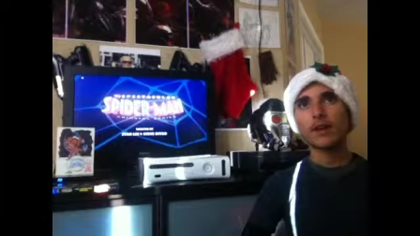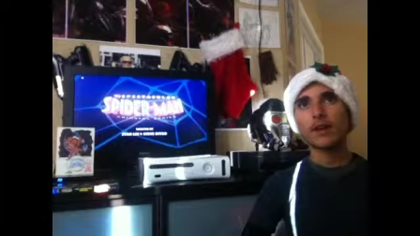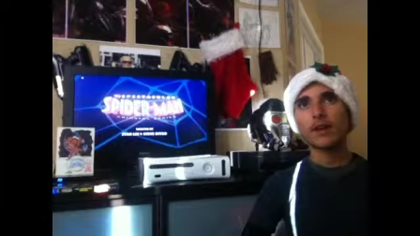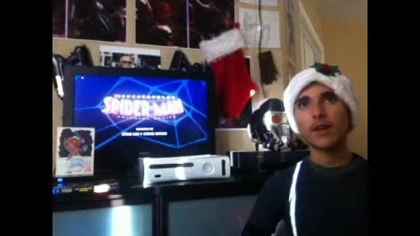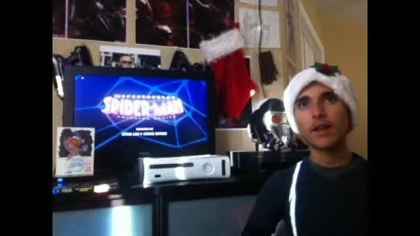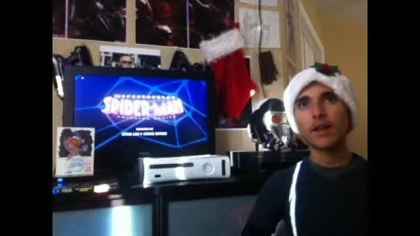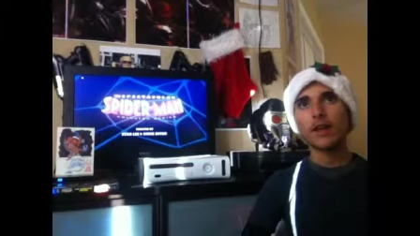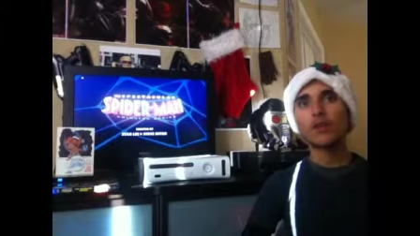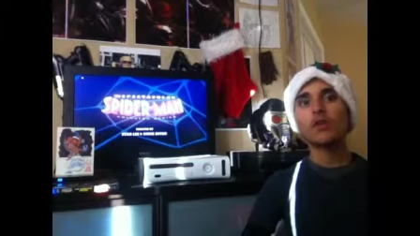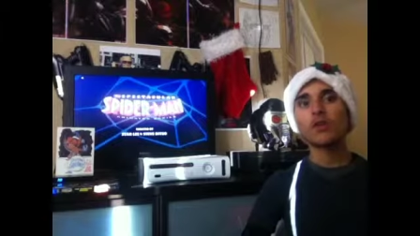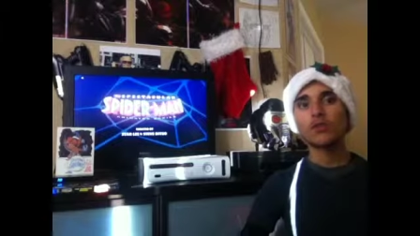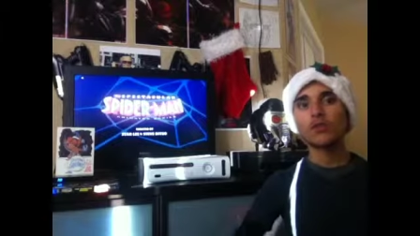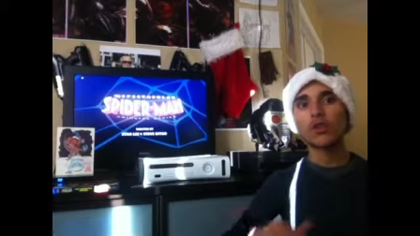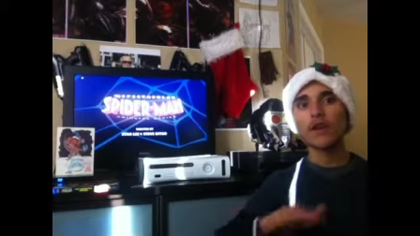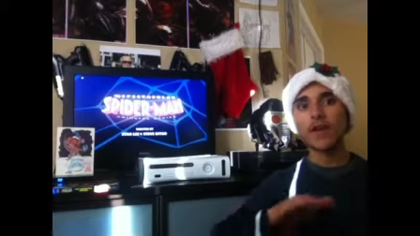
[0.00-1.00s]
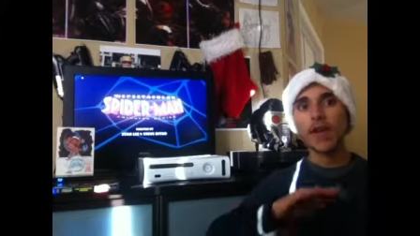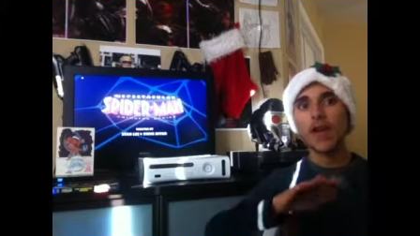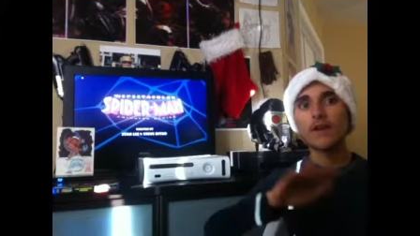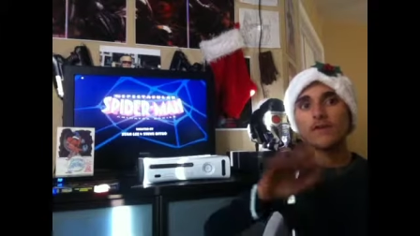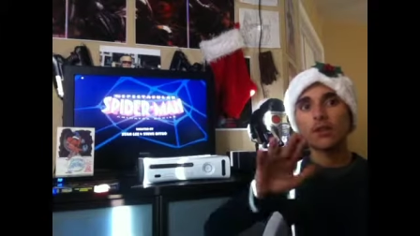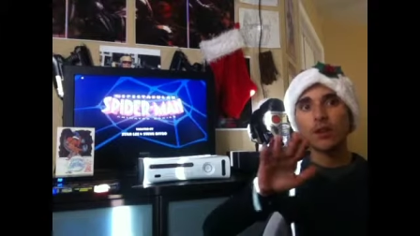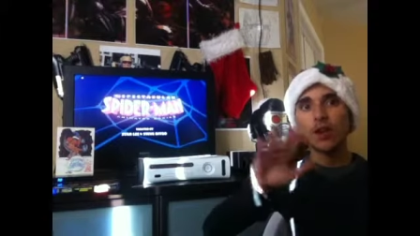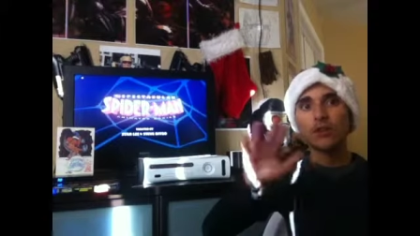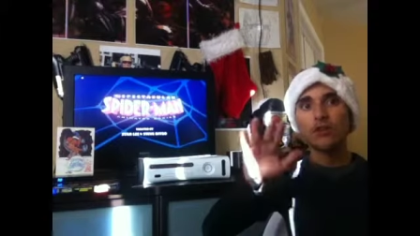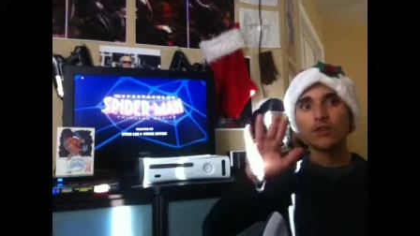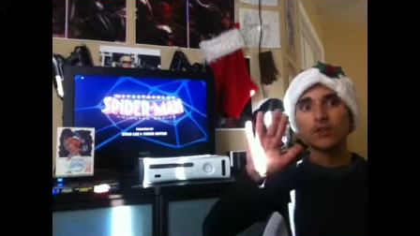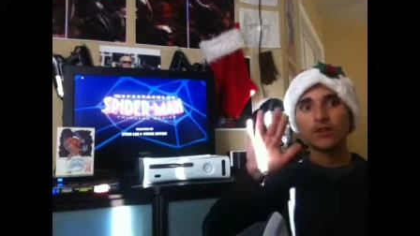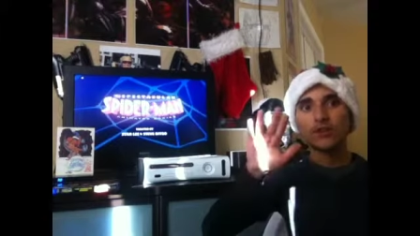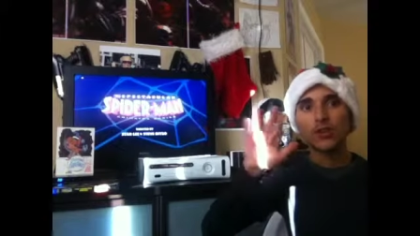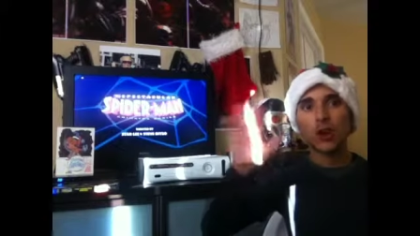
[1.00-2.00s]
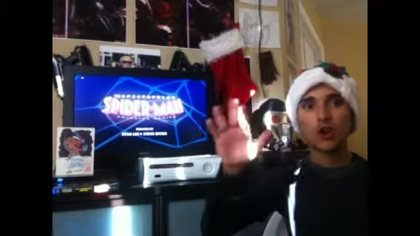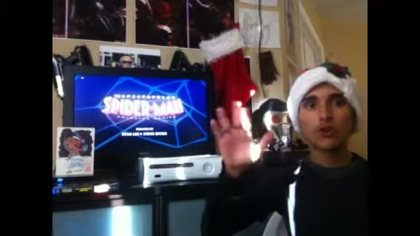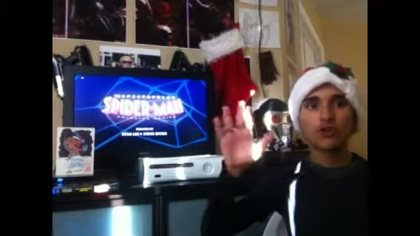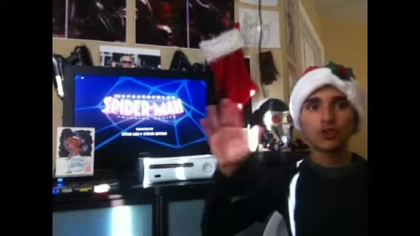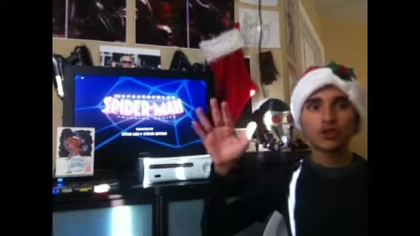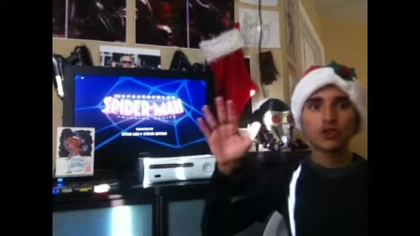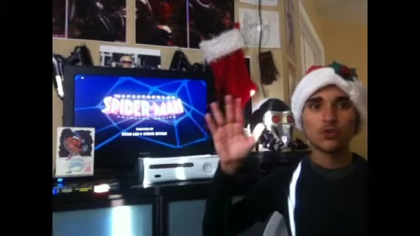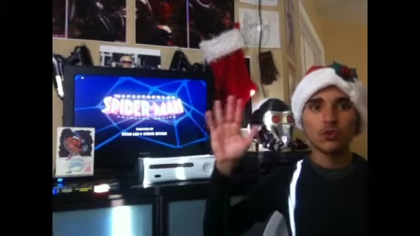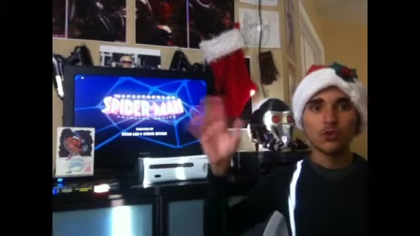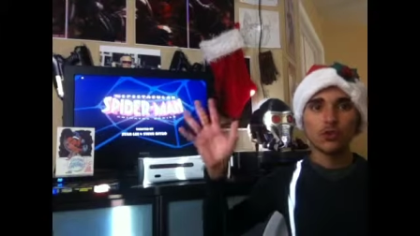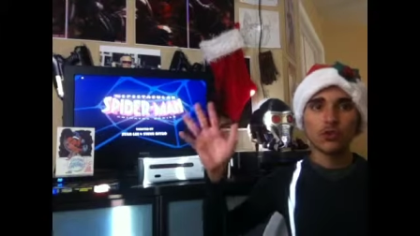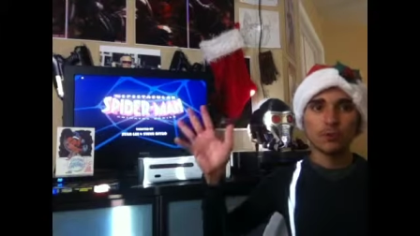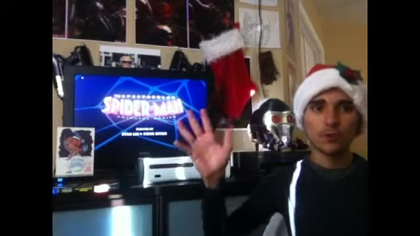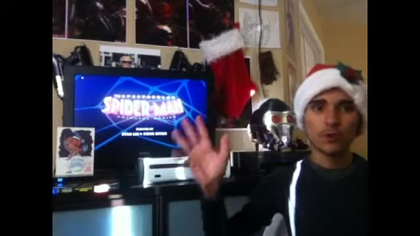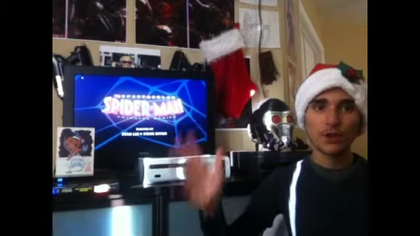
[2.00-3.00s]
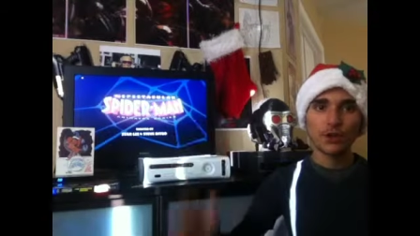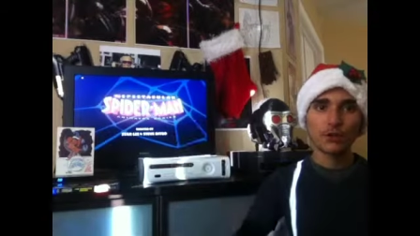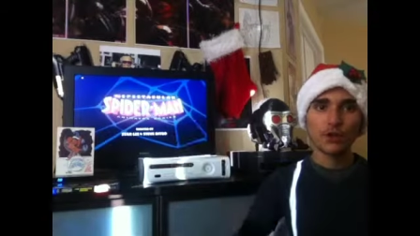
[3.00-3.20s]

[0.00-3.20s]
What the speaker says: it looked like every other cartoon superhero,